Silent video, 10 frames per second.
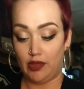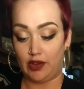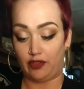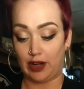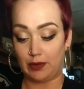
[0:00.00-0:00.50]

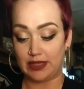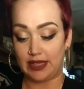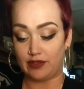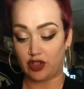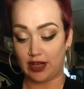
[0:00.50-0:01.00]
The
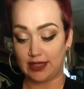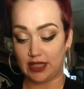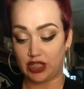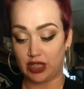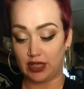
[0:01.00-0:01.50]
frequency of
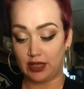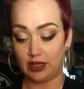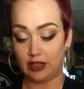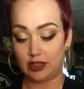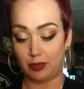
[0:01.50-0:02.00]
transition
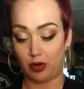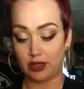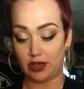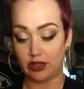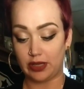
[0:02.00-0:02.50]

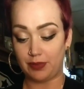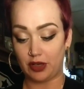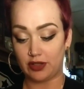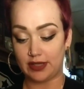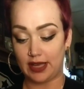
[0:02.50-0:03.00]
supports our deep
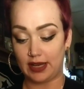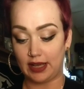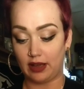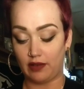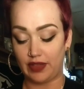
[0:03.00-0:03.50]

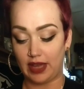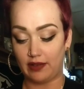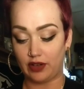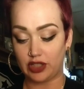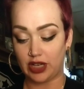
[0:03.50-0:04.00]
understanding of the
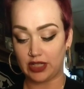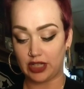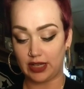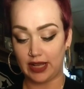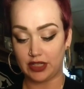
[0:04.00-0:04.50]

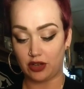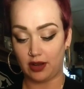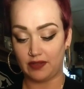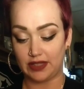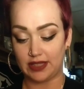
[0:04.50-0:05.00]
ever-changing nature
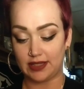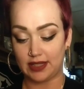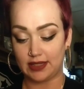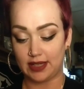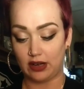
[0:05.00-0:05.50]
of
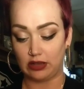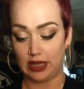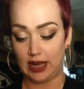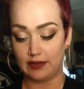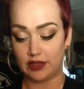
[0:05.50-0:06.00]
existence in our
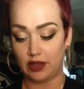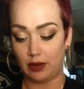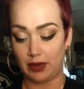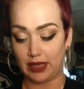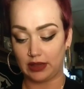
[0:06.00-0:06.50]
lives so
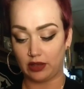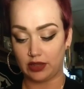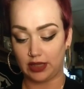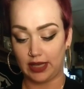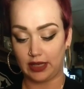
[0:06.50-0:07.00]
that we can learn
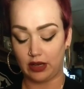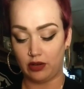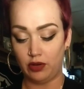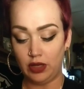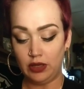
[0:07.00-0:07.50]
to let
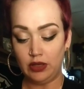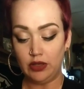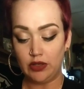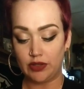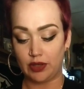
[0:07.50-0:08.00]
go,
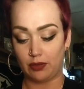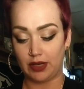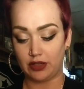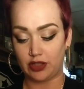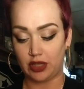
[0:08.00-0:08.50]

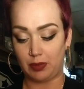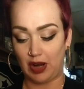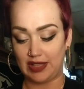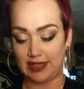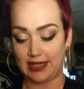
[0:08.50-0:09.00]
surrender to the
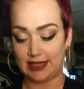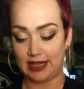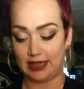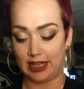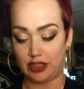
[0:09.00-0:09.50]
process,
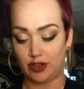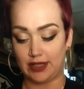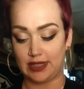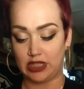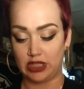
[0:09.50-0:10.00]
and allow
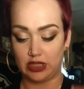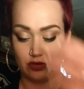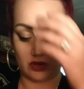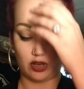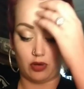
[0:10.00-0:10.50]
transition
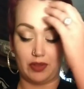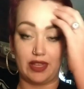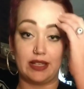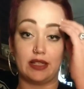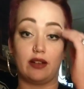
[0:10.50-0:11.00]
to occur with
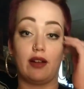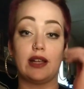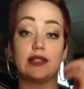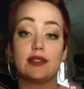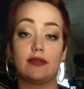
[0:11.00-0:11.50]
ease and
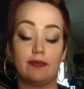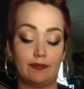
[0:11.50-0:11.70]
grace.